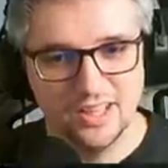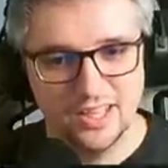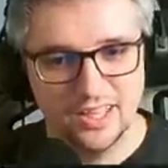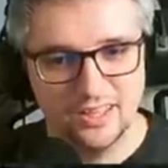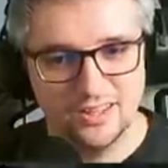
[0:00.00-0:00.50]

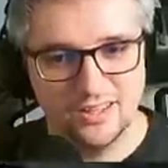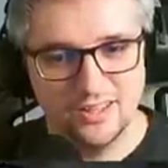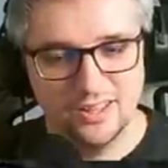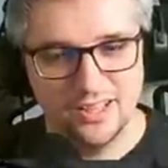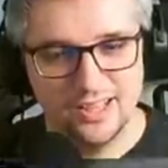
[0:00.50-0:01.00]
And
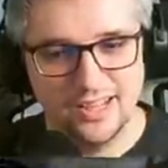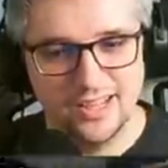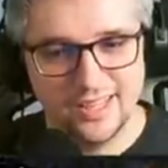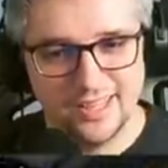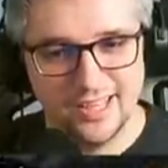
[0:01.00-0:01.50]
uh,
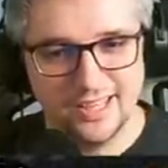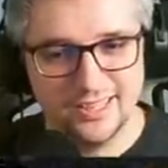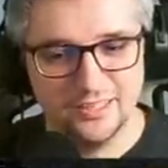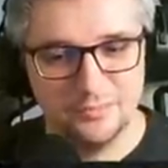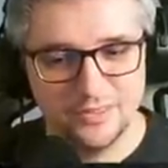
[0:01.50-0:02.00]
I
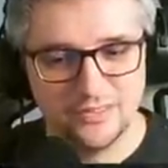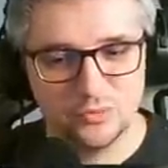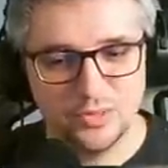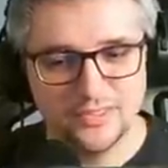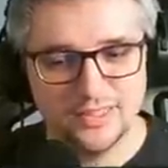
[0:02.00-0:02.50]
kind of
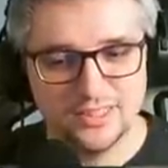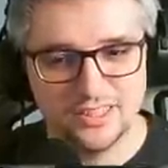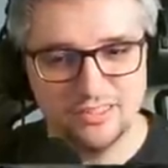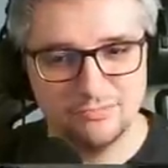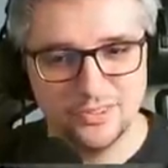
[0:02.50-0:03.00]
misread the
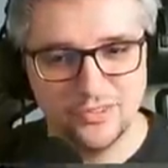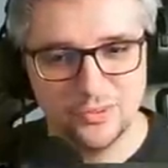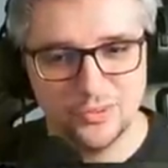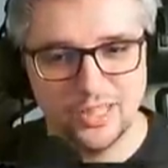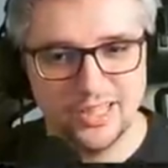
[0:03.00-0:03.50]
achievement,
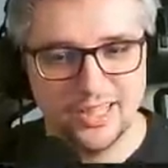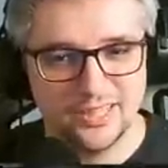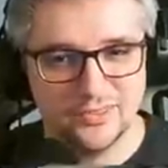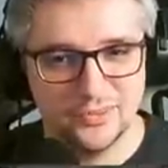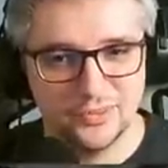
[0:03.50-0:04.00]
so I
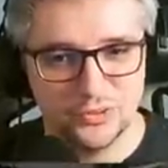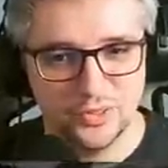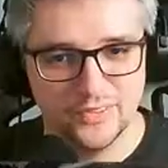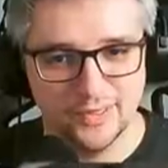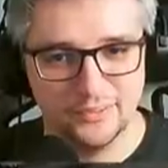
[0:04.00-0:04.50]
had to do it
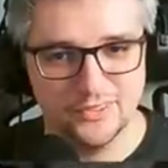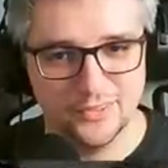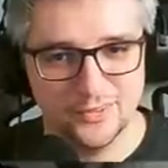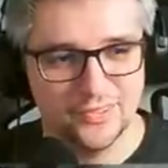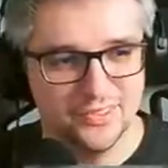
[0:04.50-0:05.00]
three times in
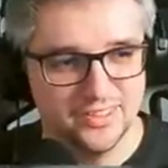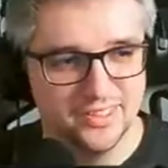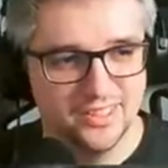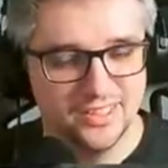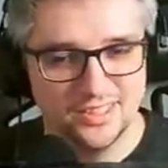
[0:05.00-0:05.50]
total.
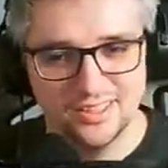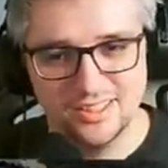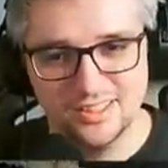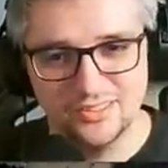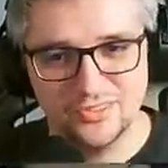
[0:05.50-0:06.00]

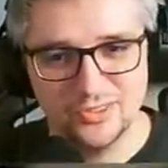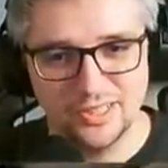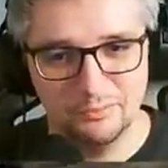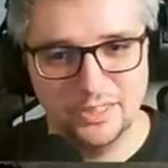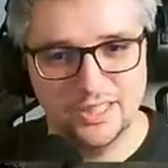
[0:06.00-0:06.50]
Uh, so
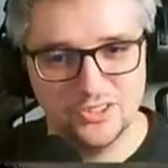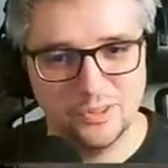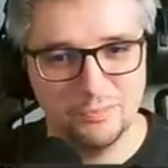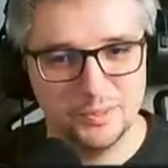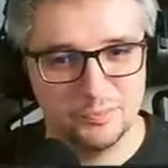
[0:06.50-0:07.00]
yeah, me and
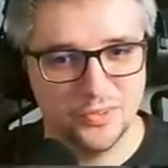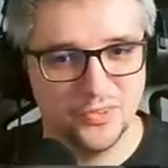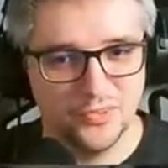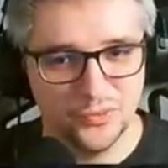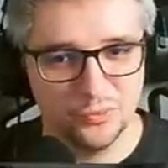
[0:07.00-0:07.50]
jumping
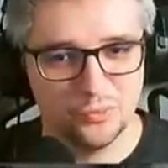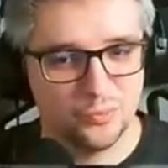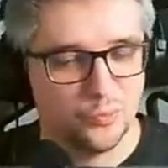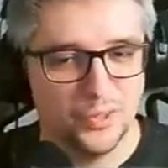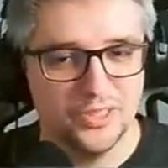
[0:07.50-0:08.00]
puzzles,
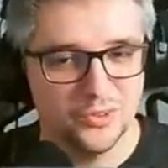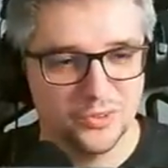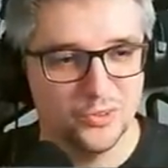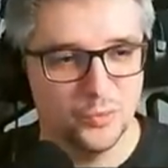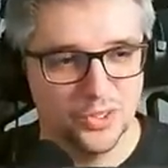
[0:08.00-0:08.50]
we
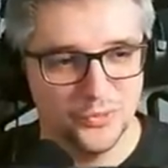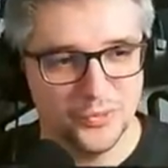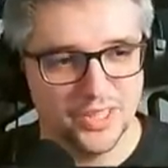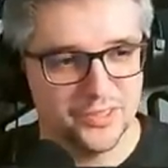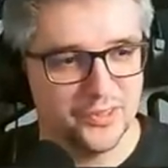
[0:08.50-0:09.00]
don't go well
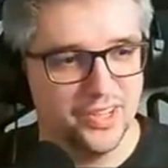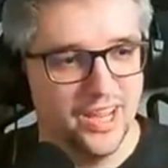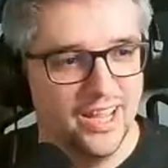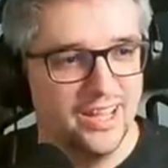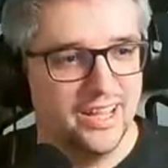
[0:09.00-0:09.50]
together.
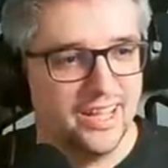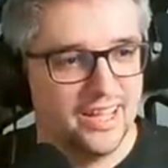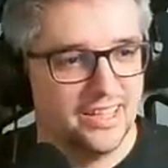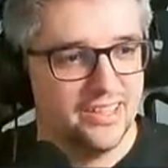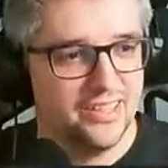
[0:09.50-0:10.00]

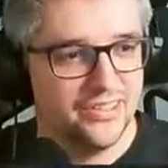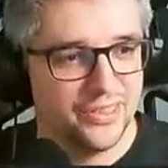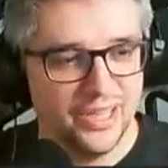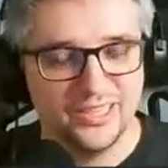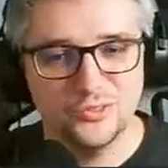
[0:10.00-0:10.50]
And uh,
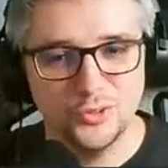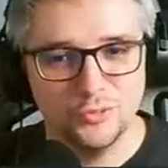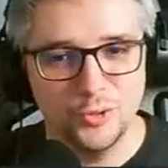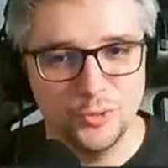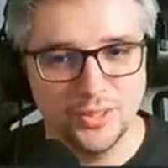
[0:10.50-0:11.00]
thanks for
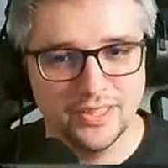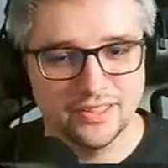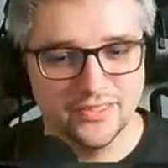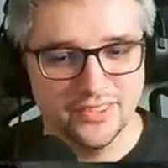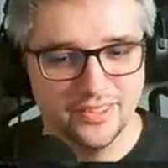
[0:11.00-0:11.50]
the following,
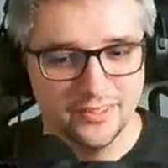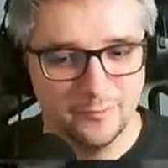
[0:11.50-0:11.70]
Nils.